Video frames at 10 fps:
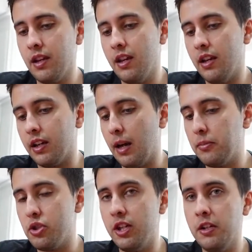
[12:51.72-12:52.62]
and a
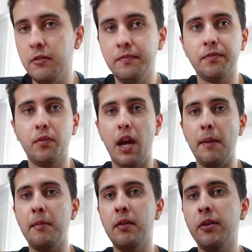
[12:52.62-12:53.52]
cappuccino with
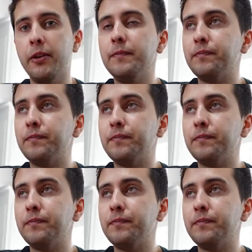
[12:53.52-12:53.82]
almond milk,